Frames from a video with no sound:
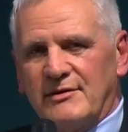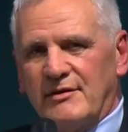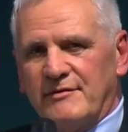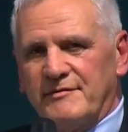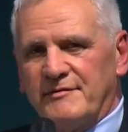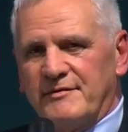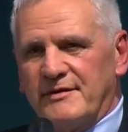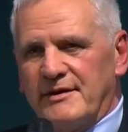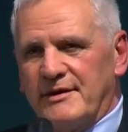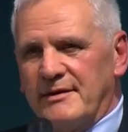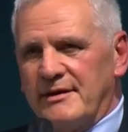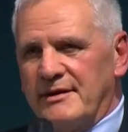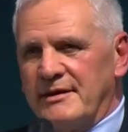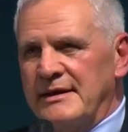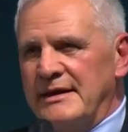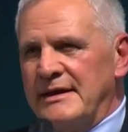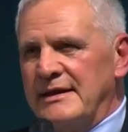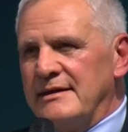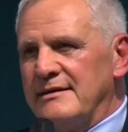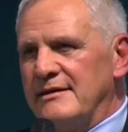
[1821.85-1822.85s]
of
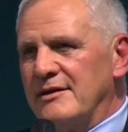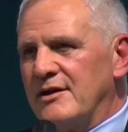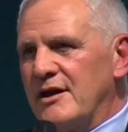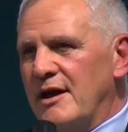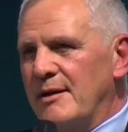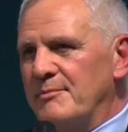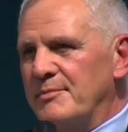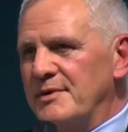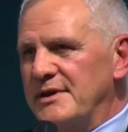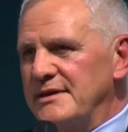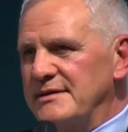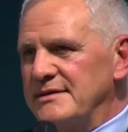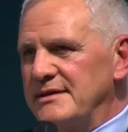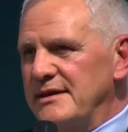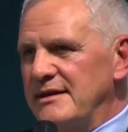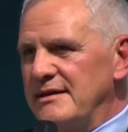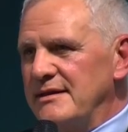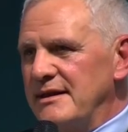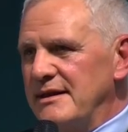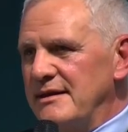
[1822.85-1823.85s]
the companies
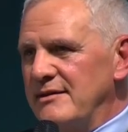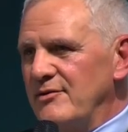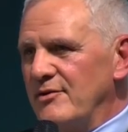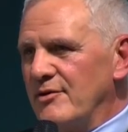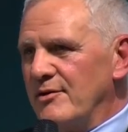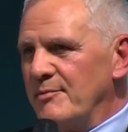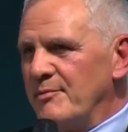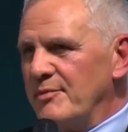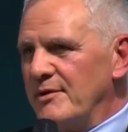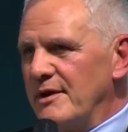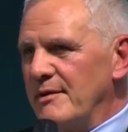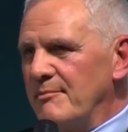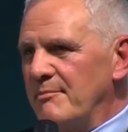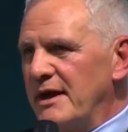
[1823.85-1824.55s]
in Europe